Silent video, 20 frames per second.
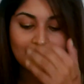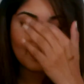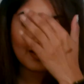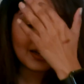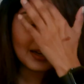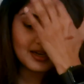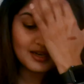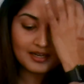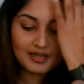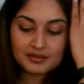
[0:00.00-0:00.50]

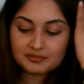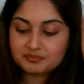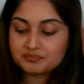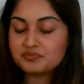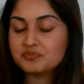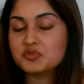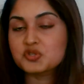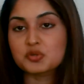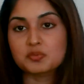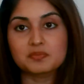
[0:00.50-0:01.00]
Um,
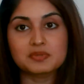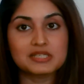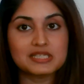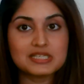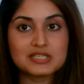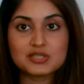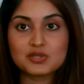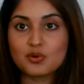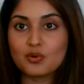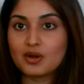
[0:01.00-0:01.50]
so
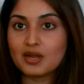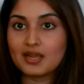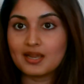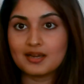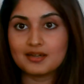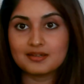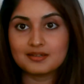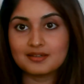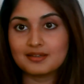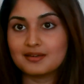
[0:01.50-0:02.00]
please go
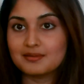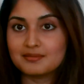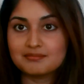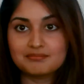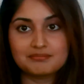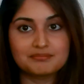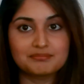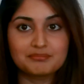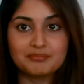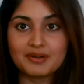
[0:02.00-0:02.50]
ahead and
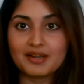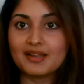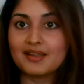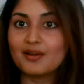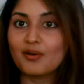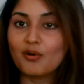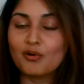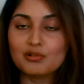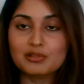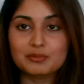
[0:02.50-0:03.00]
buy
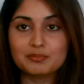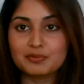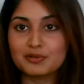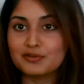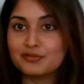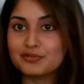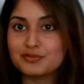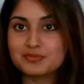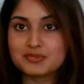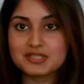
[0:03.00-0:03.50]
all the
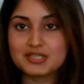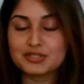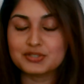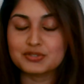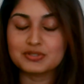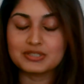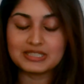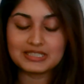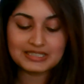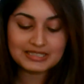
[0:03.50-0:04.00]
perfumes that
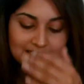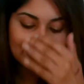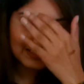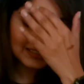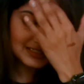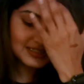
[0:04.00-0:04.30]
you need.